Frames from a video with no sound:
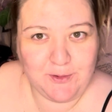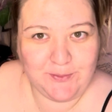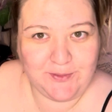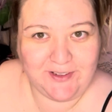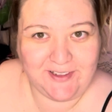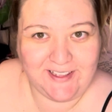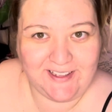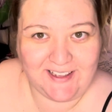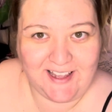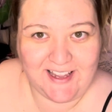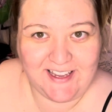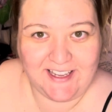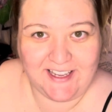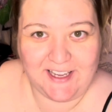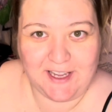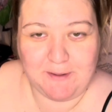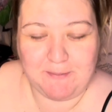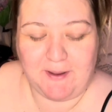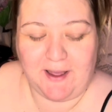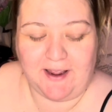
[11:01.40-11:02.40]
really liking
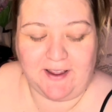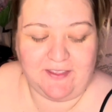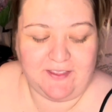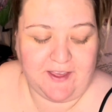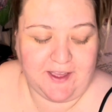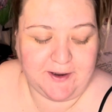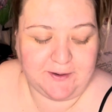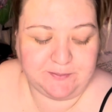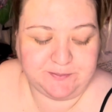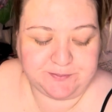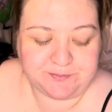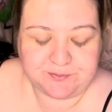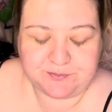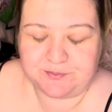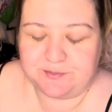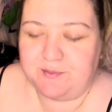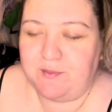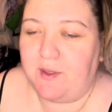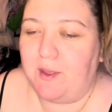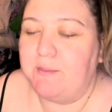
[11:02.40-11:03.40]
it back then
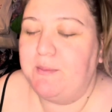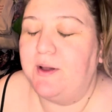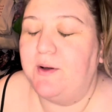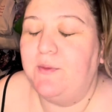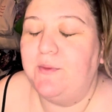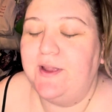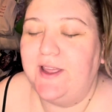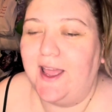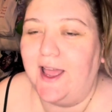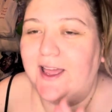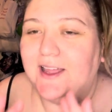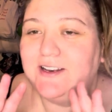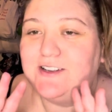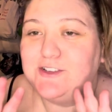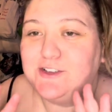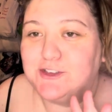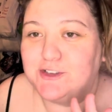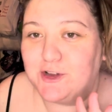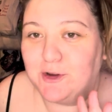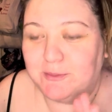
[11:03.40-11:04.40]
but we had
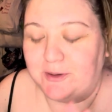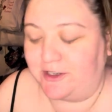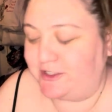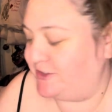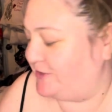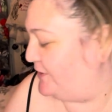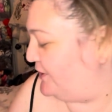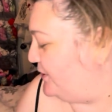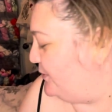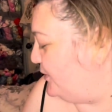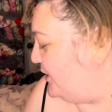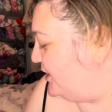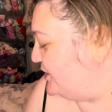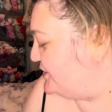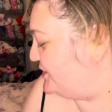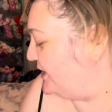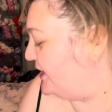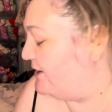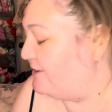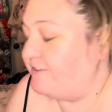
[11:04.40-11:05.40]
so much fun
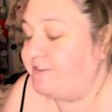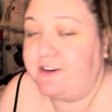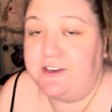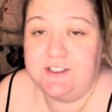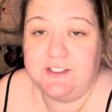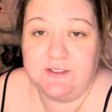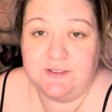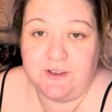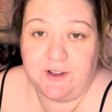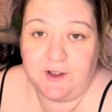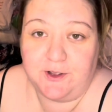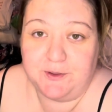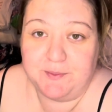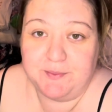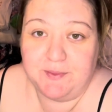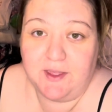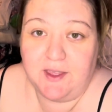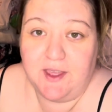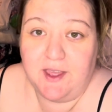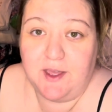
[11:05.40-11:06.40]
watching it. First of all,
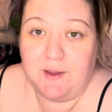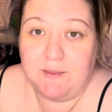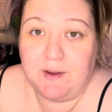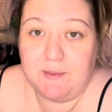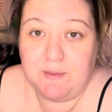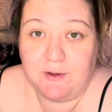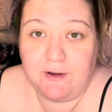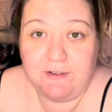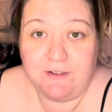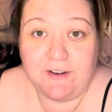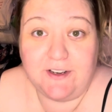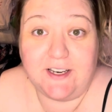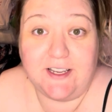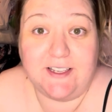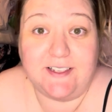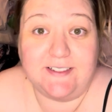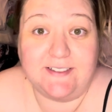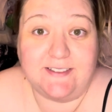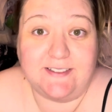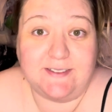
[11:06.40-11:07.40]
my boyfriend
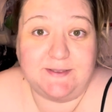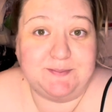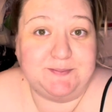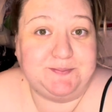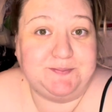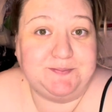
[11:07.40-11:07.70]
is,